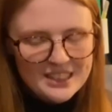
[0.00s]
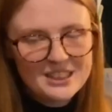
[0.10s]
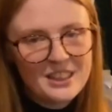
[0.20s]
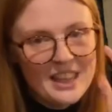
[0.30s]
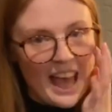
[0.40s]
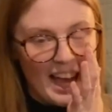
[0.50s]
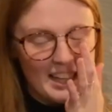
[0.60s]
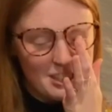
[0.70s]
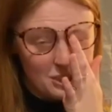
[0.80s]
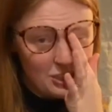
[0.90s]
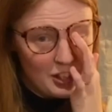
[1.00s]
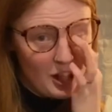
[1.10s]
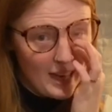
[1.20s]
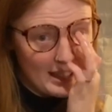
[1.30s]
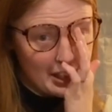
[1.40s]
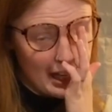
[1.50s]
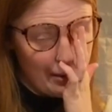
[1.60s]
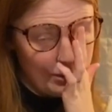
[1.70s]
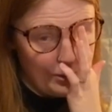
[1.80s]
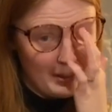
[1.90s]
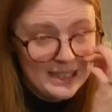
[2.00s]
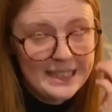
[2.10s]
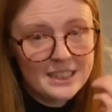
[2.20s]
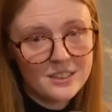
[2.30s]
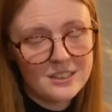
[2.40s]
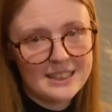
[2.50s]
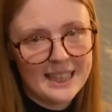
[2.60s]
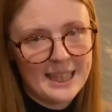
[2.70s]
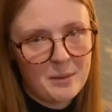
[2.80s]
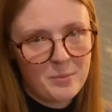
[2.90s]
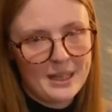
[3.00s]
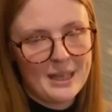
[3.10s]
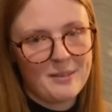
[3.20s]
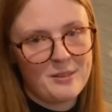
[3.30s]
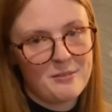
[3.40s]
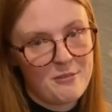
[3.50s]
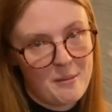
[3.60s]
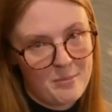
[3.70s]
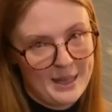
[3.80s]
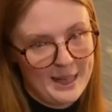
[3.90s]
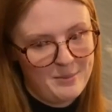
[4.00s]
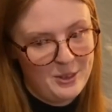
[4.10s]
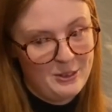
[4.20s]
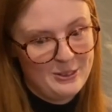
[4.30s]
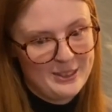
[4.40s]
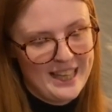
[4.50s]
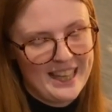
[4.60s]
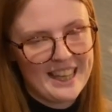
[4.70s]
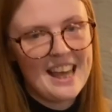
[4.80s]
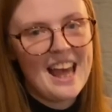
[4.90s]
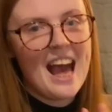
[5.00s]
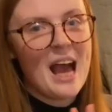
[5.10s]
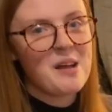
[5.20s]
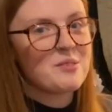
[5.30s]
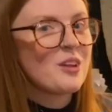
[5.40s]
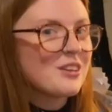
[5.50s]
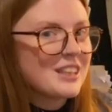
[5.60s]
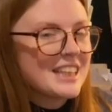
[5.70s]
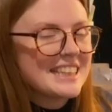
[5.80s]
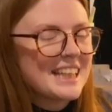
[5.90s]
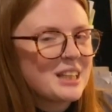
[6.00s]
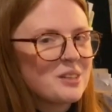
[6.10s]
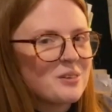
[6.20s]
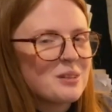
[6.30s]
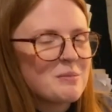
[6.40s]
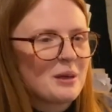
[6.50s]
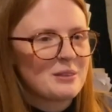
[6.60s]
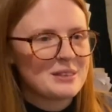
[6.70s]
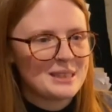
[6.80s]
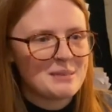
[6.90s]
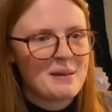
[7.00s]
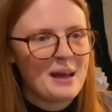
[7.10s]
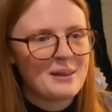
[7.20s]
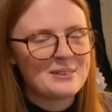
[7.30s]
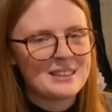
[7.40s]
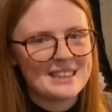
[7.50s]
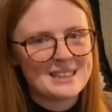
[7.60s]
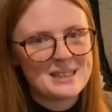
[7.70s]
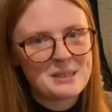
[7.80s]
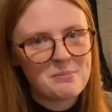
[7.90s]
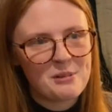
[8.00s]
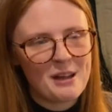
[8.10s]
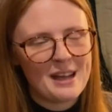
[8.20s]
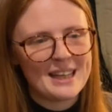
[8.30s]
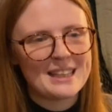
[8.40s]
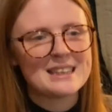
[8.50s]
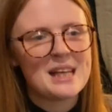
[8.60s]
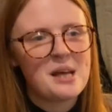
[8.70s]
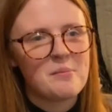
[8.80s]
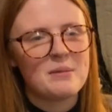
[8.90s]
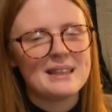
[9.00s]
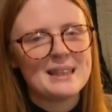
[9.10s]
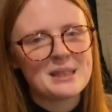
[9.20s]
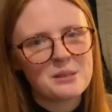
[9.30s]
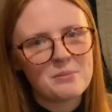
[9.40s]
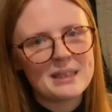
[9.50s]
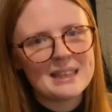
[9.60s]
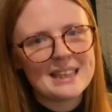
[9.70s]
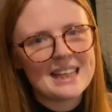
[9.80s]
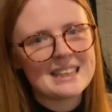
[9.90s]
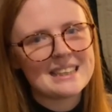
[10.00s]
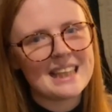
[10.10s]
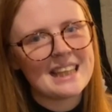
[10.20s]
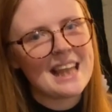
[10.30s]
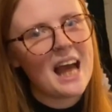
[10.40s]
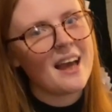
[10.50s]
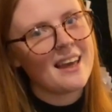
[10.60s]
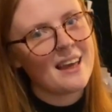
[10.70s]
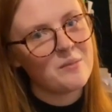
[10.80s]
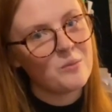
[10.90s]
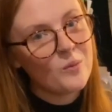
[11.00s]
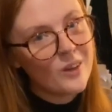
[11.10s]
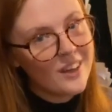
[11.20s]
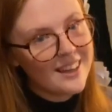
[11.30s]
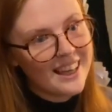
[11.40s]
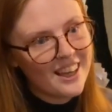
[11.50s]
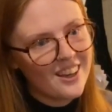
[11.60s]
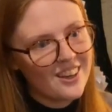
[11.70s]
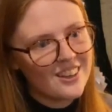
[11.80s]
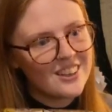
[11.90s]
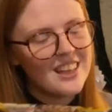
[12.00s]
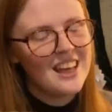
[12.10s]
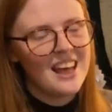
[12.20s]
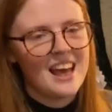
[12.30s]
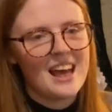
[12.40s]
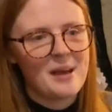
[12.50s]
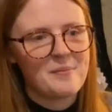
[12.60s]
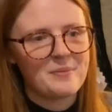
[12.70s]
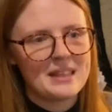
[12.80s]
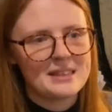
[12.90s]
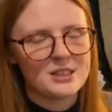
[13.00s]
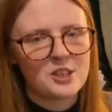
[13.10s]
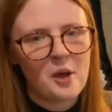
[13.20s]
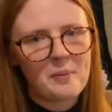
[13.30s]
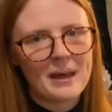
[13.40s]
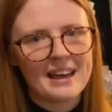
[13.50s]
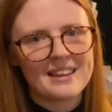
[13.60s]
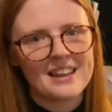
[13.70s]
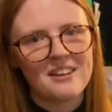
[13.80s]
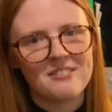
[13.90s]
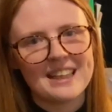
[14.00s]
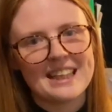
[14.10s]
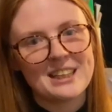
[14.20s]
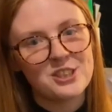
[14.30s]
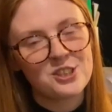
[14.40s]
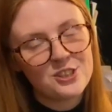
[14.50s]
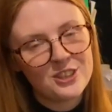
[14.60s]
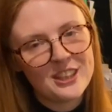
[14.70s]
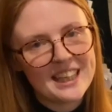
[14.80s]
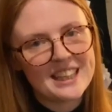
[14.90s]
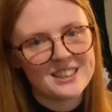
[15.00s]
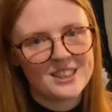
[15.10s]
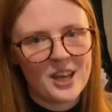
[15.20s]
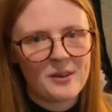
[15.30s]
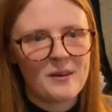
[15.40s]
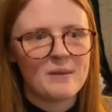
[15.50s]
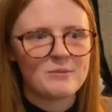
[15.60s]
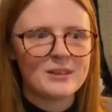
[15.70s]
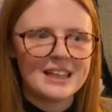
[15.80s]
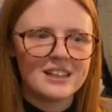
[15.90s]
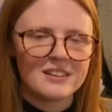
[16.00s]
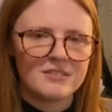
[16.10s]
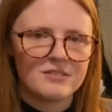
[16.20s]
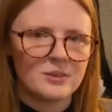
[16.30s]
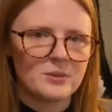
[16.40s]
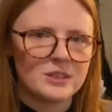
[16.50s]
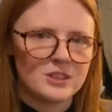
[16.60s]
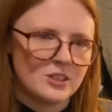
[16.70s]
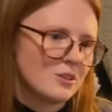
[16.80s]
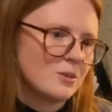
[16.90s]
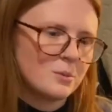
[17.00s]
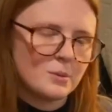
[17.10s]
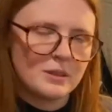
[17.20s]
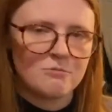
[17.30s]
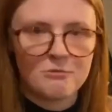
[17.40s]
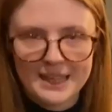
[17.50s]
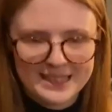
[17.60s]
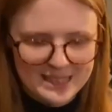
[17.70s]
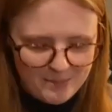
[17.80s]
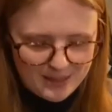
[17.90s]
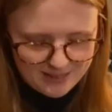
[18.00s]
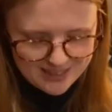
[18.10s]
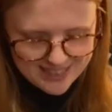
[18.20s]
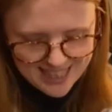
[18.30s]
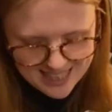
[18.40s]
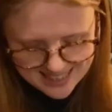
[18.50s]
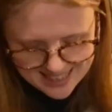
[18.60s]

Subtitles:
So yeah, I just thought I'd share with you a little sneaky peek of the fabric I'm using. I'm not going to tell you what the post is about, it's a surprise, but this will be the next thing that I am working on. It's a topic that I really enjoy, so I'm really looking forward to writing about it.